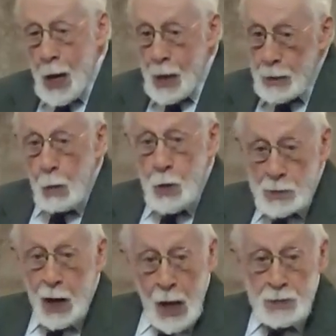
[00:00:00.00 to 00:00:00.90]
And I
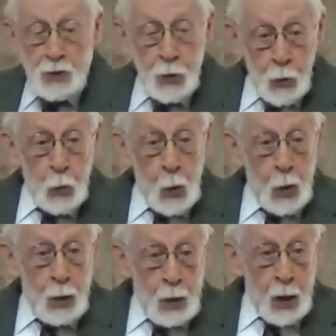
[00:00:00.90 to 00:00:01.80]
want to ask you
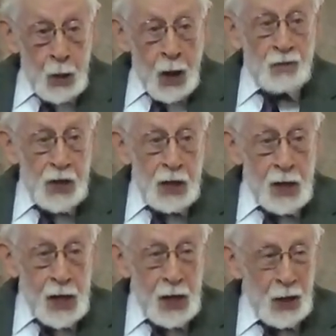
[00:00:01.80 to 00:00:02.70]

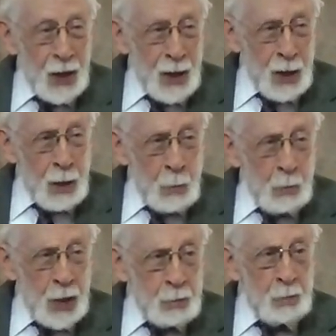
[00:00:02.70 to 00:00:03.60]
lovingly
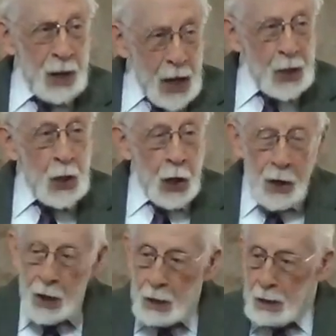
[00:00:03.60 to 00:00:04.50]
but bluntly
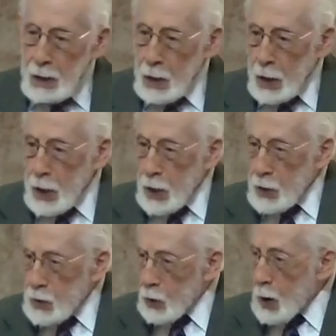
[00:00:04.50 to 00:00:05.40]

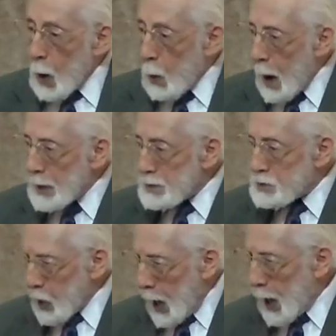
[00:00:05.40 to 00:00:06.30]
do you know what
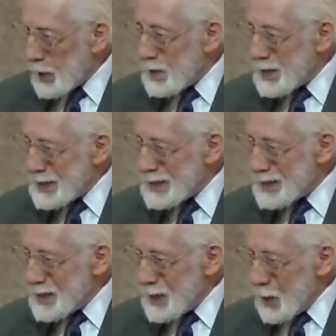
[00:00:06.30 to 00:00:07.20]
John
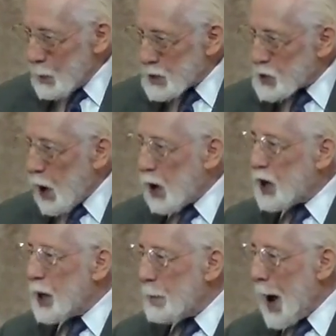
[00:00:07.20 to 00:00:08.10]
was
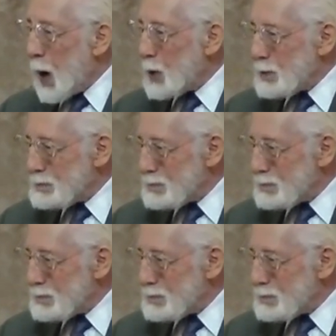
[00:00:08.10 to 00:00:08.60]
talking about?